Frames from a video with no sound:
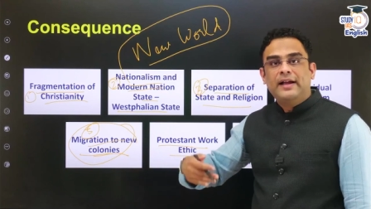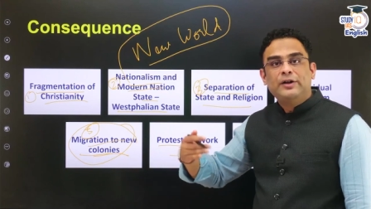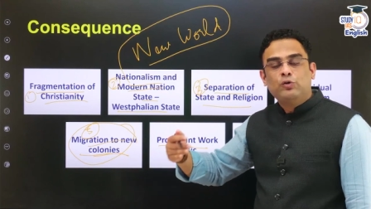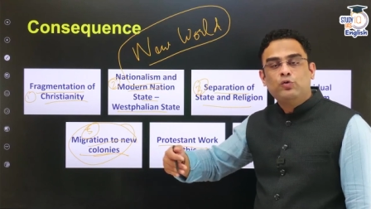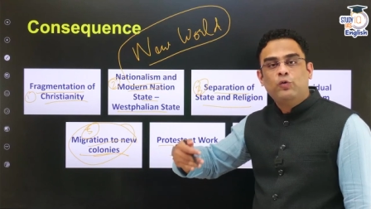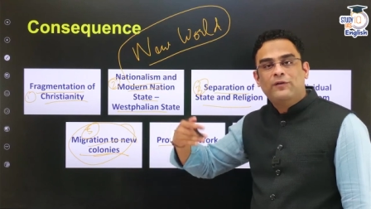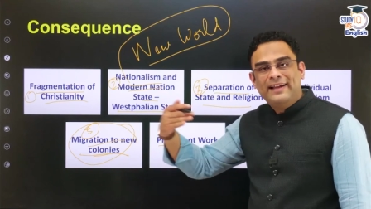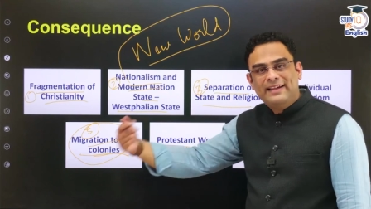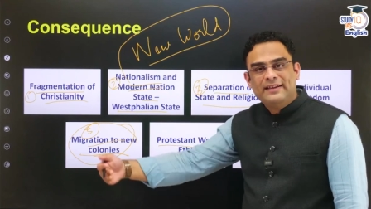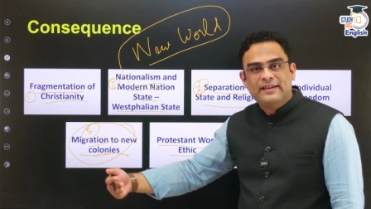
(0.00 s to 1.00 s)
And to do
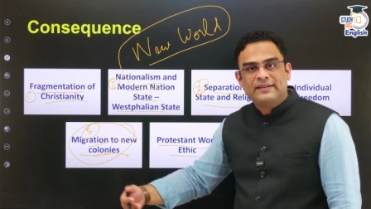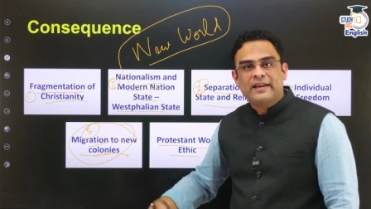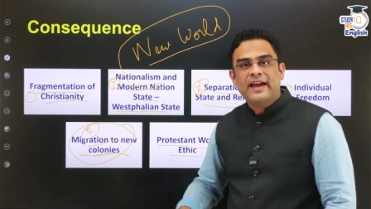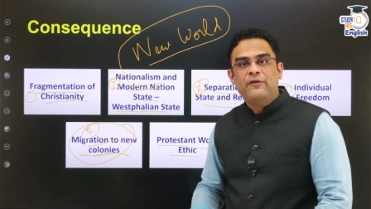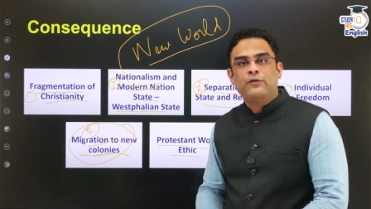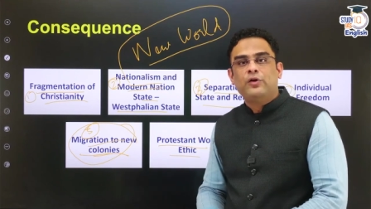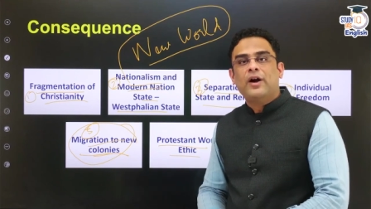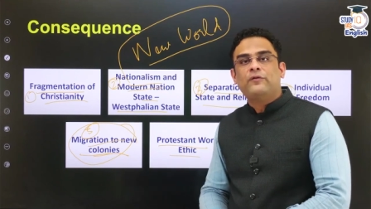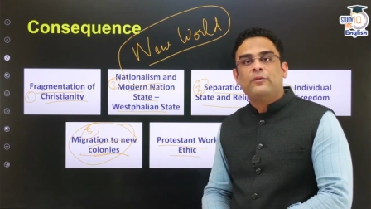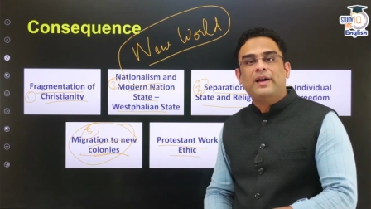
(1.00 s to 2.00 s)
well in this life,
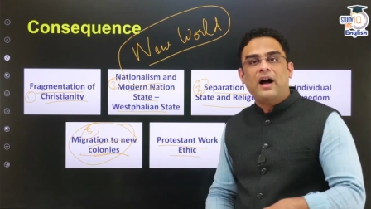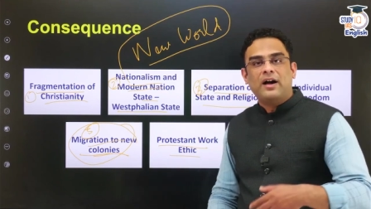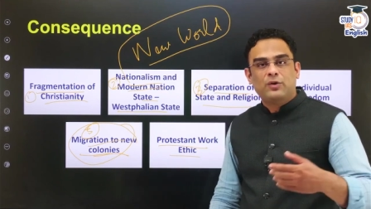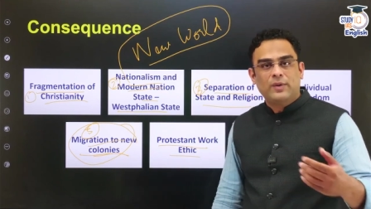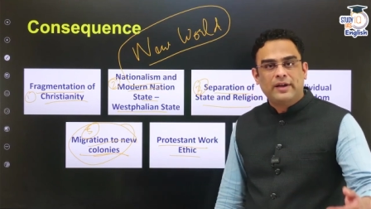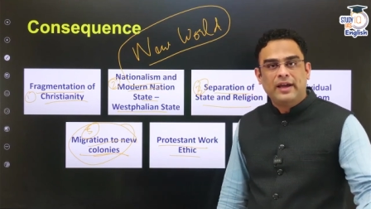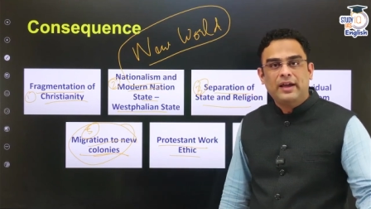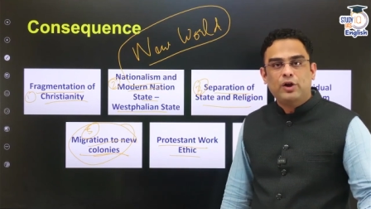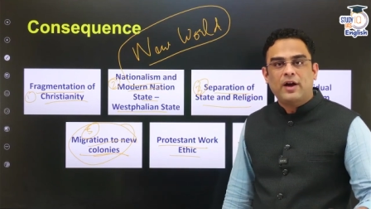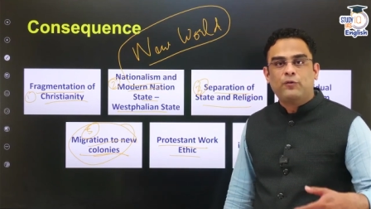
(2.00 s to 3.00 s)
you have to be
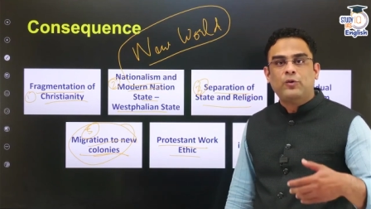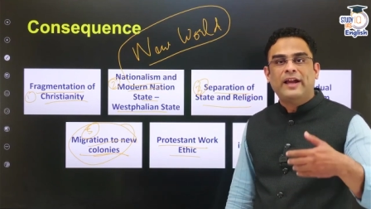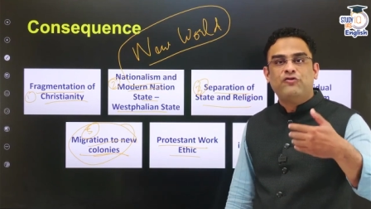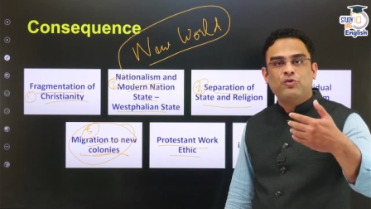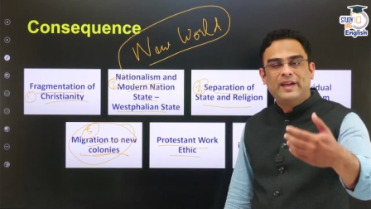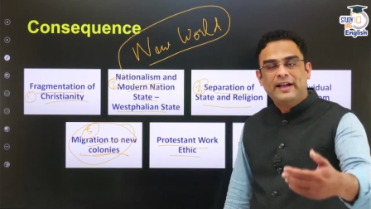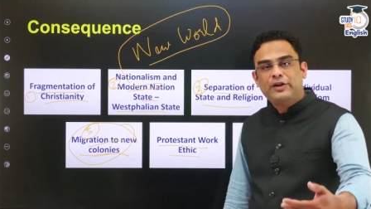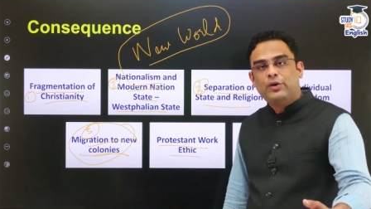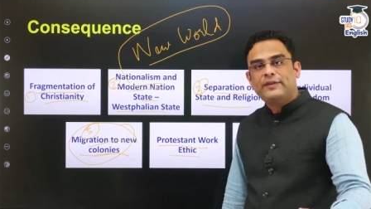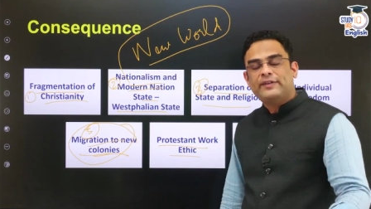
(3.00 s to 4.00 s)
hardworking, you have to
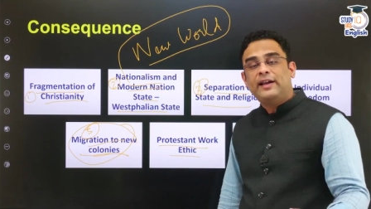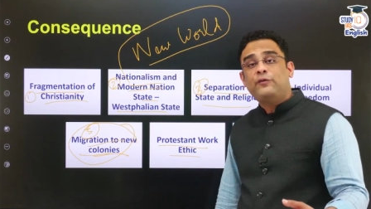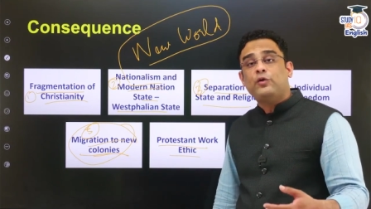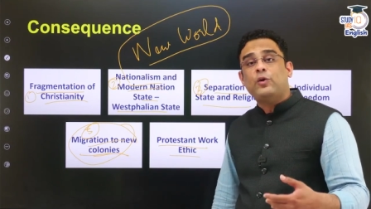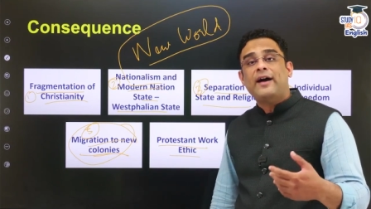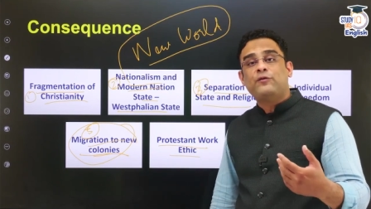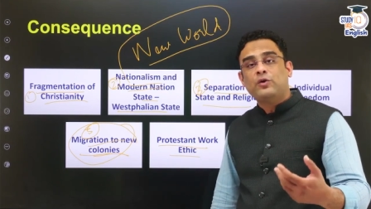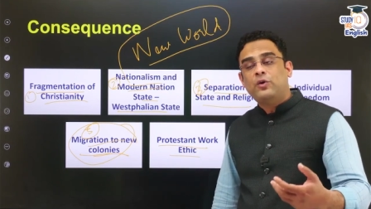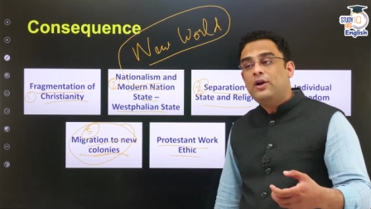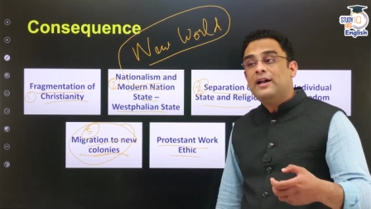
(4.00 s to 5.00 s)
educate yourself, you have
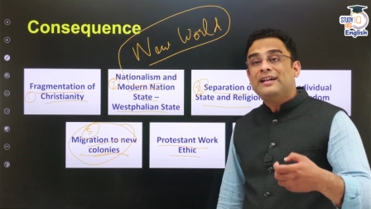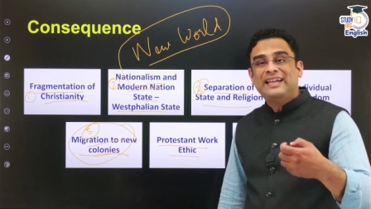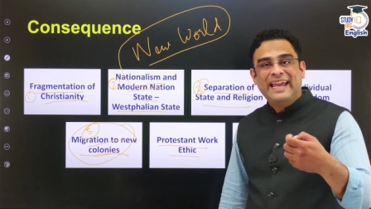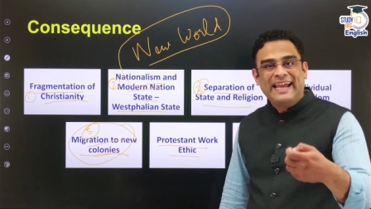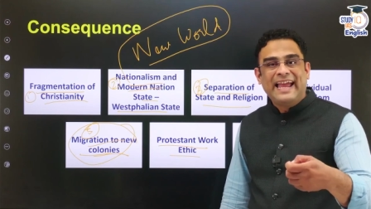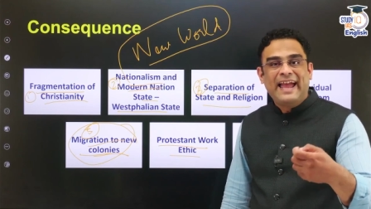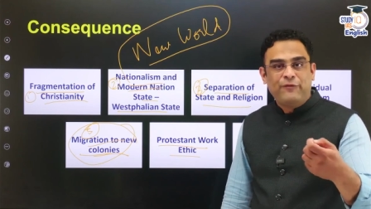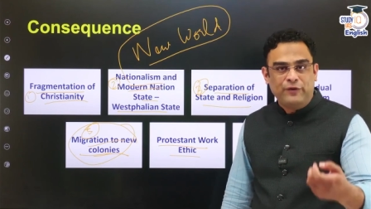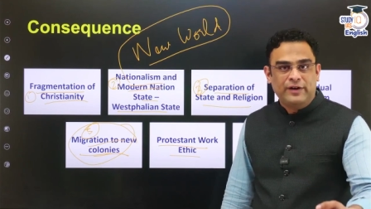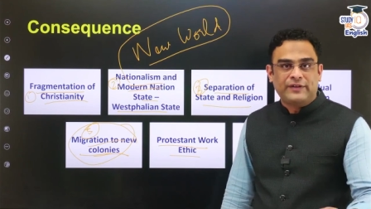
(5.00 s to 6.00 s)
to take
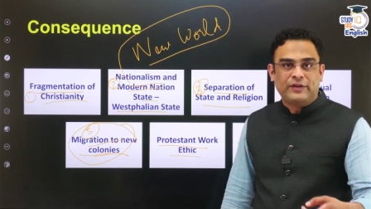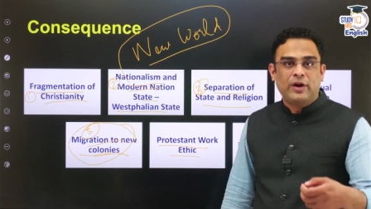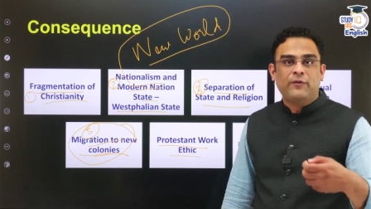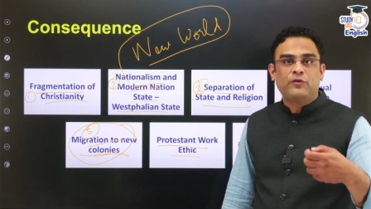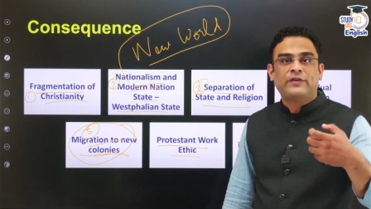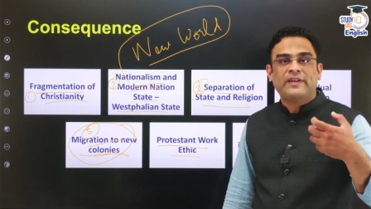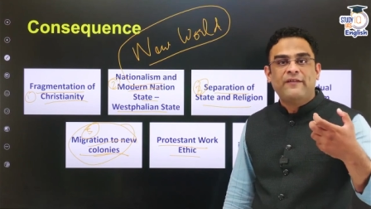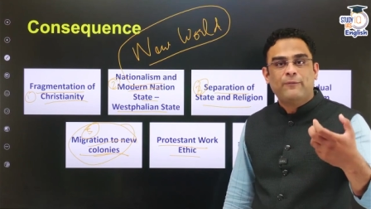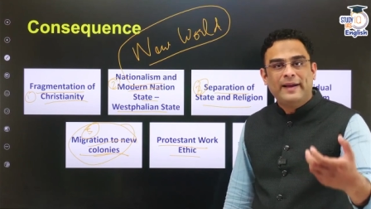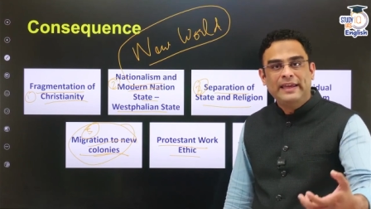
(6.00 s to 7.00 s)
efforts, you have to
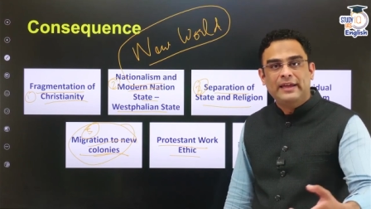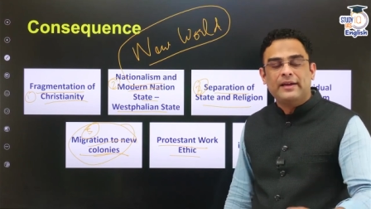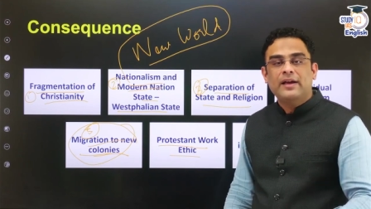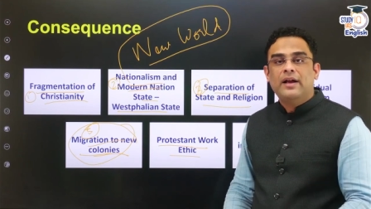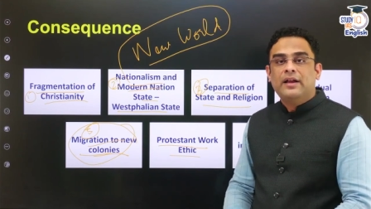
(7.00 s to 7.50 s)
save money.